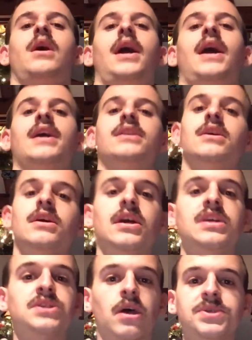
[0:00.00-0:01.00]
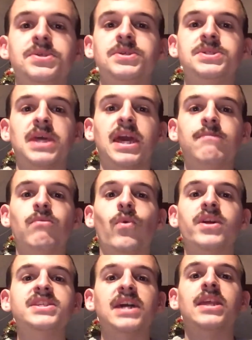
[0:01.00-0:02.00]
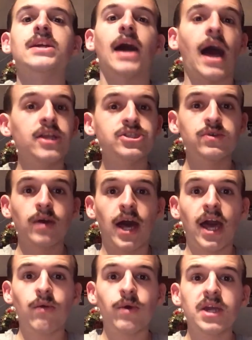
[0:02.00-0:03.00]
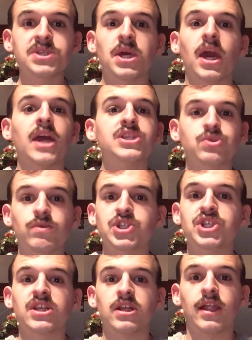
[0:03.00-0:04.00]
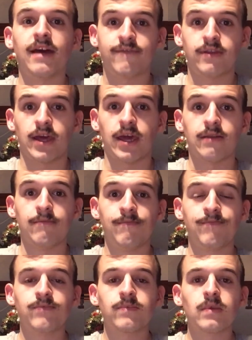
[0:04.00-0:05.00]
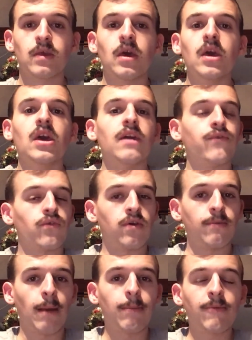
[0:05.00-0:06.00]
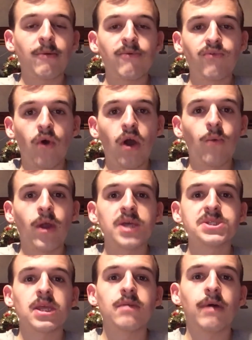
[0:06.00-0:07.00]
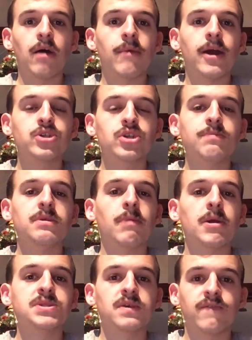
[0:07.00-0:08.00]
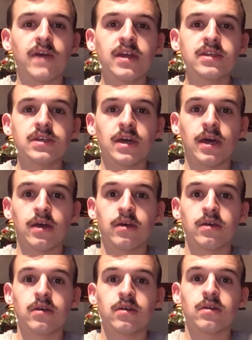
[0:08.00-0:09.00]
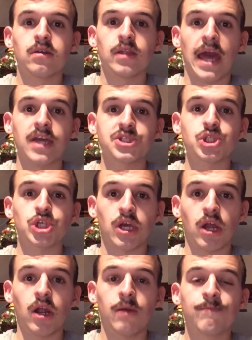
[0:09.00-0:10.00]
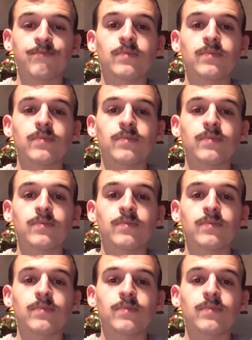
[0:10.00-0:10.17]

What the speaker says: And it's also the same when getting onto highways and switching to the left lane. If you remember before what I said about my trip to Pennsylvania last year,